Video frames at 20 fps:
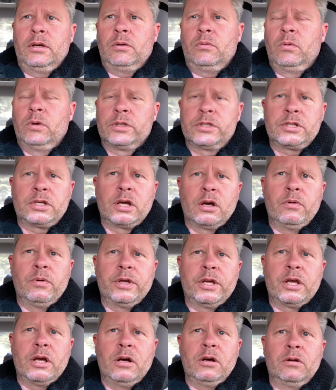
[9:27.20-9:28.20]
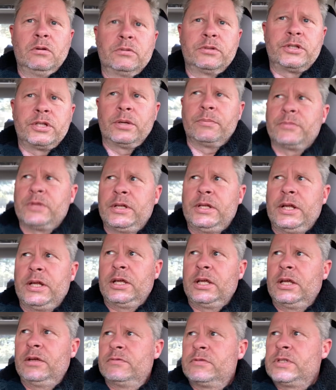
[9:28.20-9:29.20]
what's going on, something that
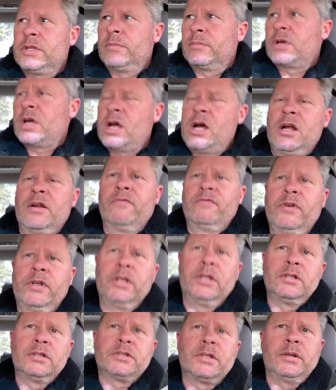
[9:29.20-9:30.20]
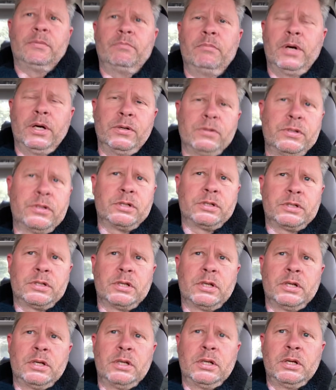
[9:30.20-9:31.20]
gives them confidence and boasts,
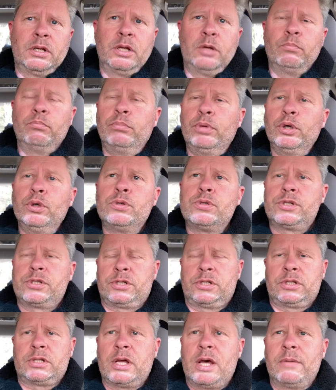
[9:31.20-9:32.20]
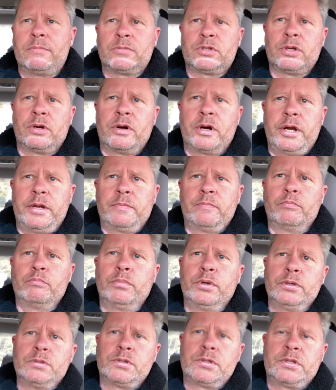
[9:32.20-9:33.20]
boosts, I'm sorry,
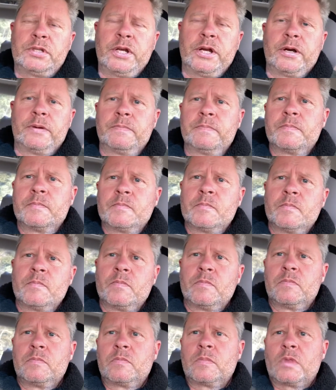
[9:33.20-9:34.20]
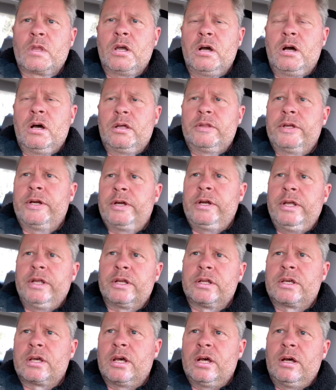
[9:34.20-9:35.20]
boosts their, uh, their
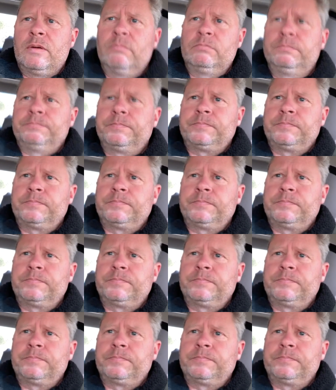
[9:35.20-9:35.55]
income.